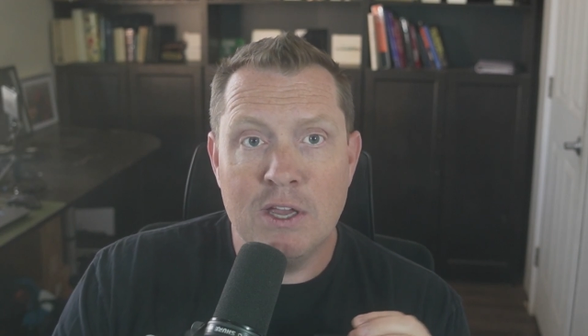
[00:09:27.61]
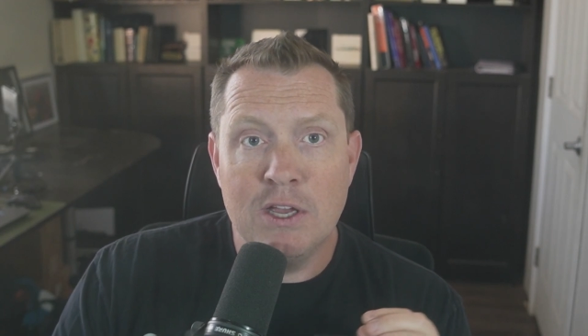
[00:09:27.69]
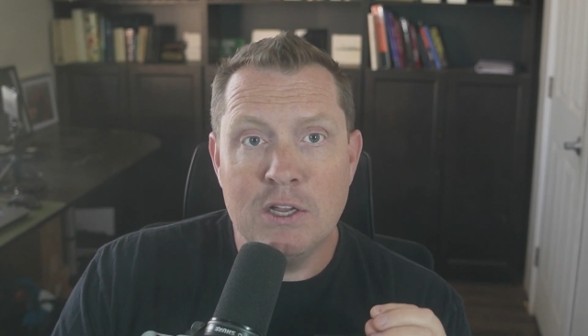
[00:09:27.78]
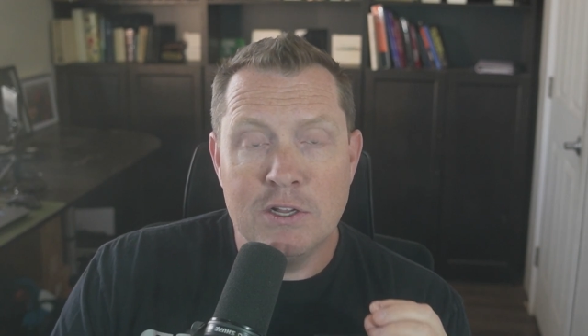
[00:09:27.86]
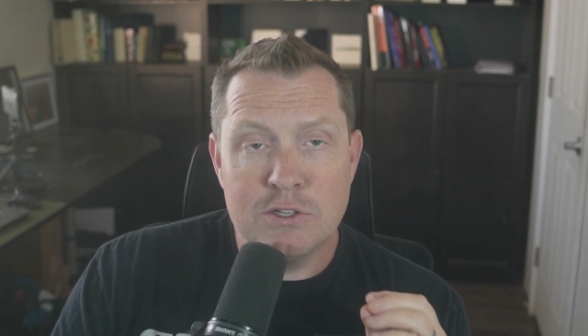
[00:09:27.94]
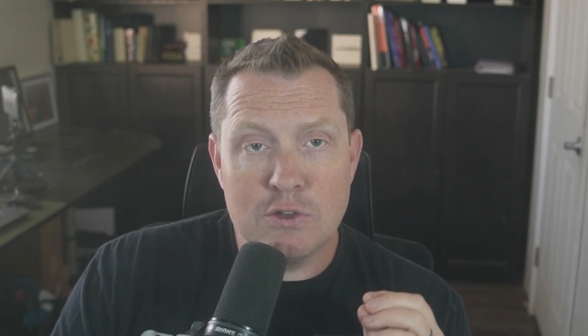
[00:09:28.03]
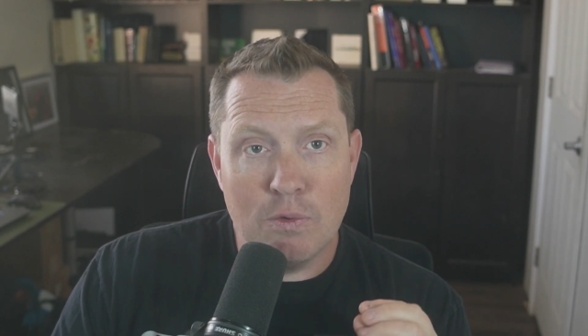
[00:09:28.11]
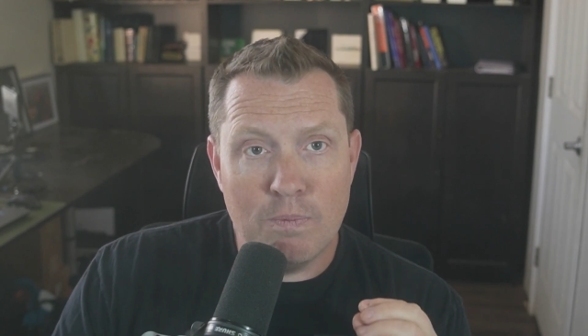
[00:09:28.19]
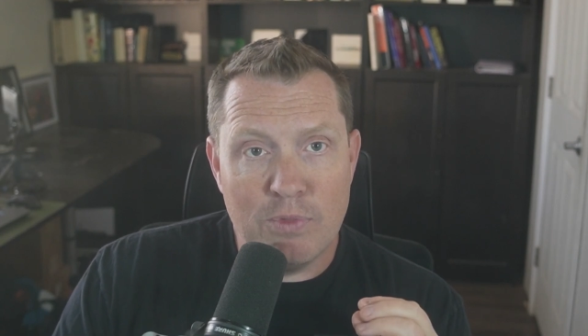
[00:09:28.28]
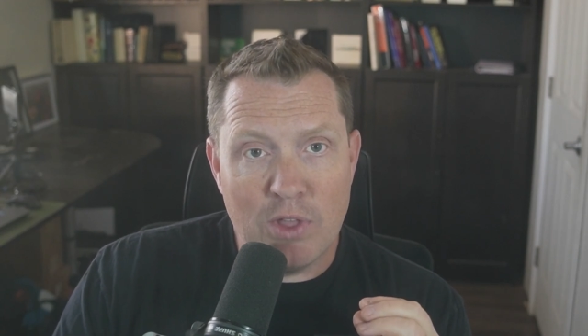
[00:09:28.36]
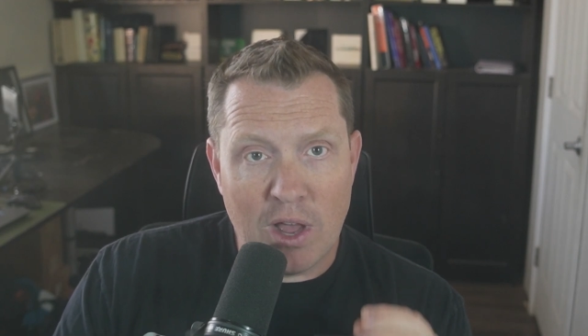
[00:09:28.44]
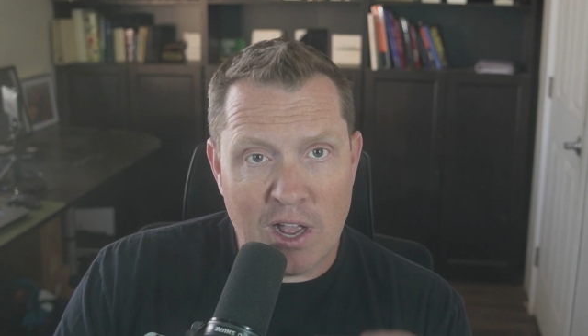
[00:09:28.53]
So the
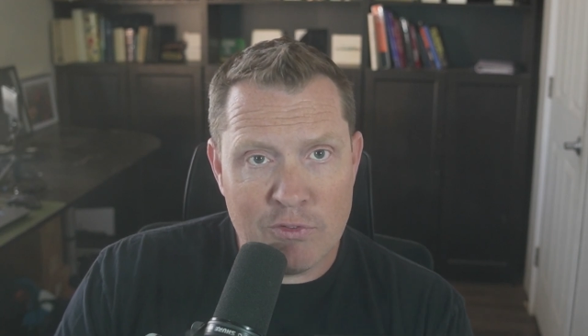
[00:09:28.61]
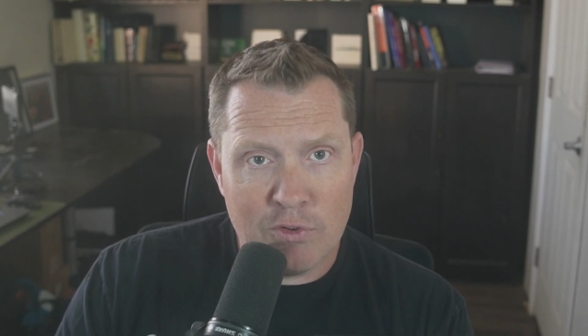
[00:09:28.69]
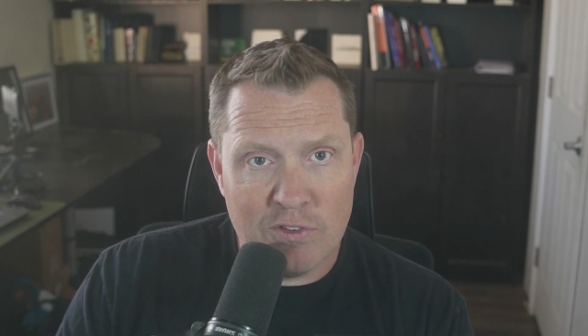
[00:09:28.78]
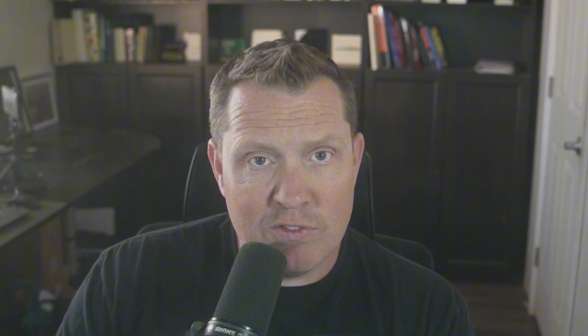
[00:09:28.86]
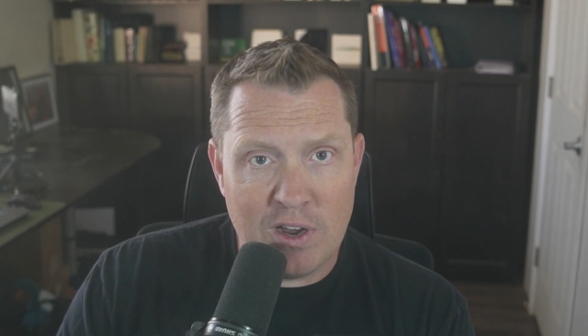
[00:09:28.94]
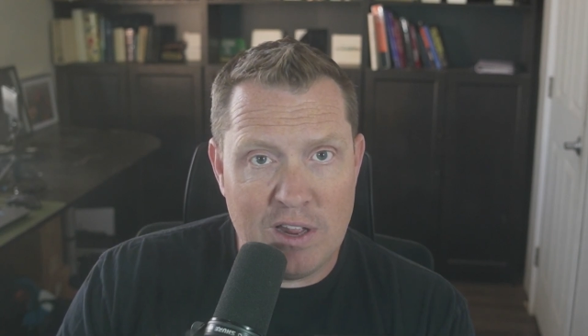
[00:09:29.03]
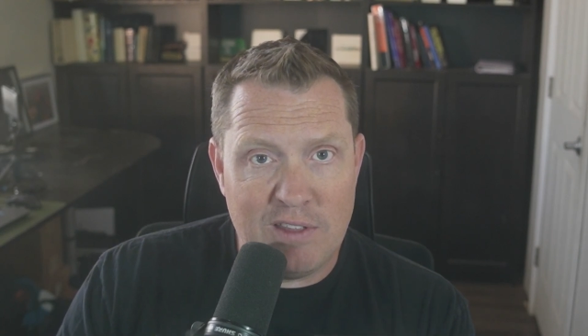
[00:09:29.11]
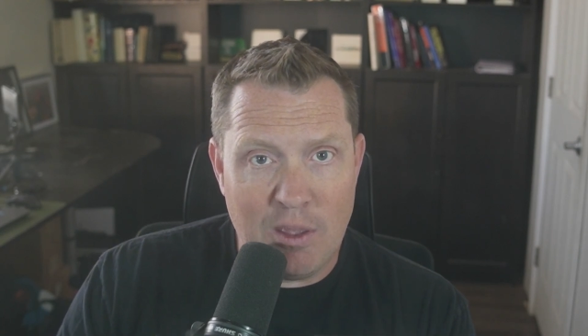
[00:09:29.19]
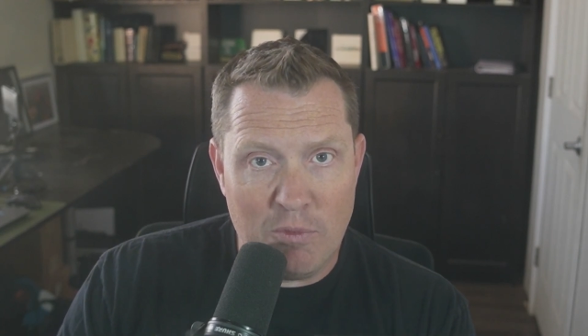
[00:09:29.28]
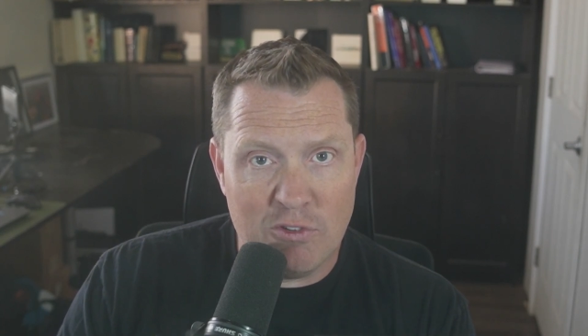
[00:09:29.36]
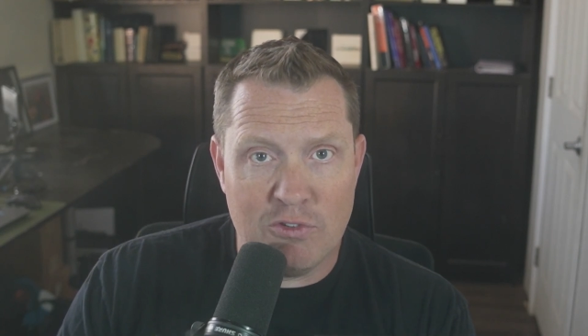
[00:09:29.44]
Oxford study demonstrates